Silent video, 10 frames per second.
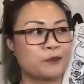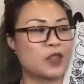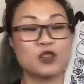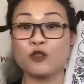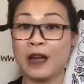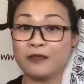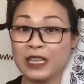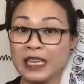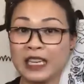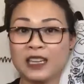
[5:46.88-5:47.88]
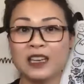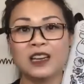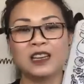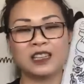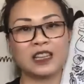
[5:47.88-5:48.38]
traveling,
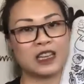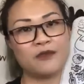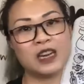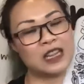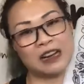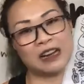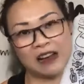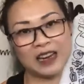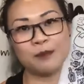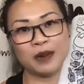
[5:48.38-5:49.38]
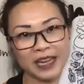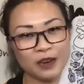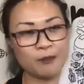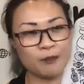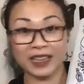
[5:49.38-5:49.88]
like even in the car and the
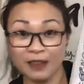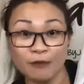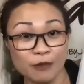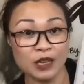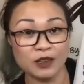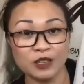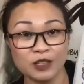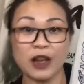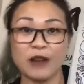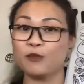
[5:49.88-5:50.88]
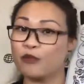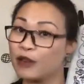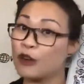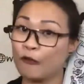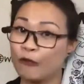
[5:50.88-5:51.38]
plane back then when we could travel
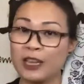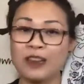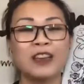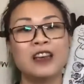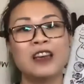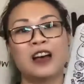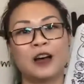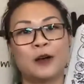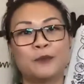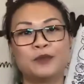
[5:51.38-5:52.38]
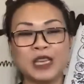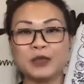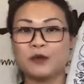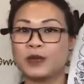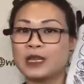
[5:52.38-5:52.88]
pre-COVID. These
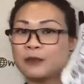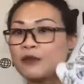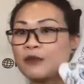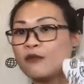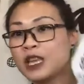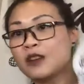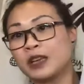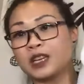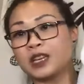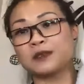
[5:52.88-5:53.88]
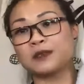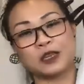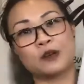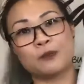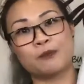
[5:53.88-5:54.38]
would be something really great to just, you
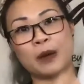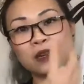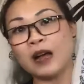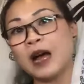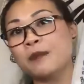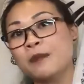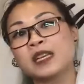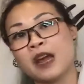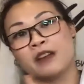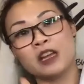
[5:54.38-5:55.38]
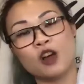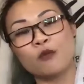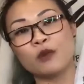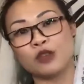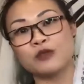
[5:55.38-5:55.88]
know, bundle up and carry along
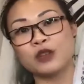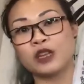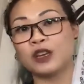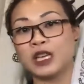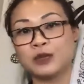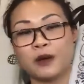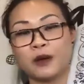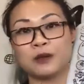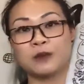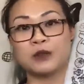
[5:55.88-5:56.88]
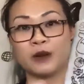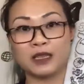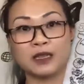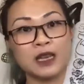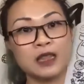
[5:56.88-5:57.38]
with you so that your kids will have something to
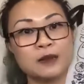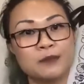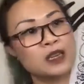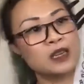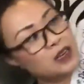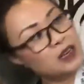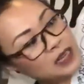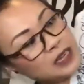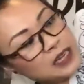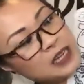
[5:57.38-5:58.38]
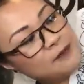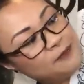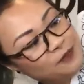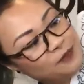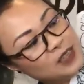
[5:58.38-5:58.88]
entertain them. And like I said,
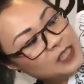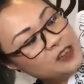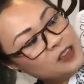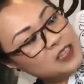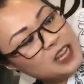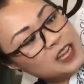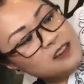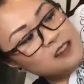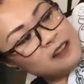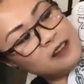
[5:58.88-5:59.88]
easy on skin. I left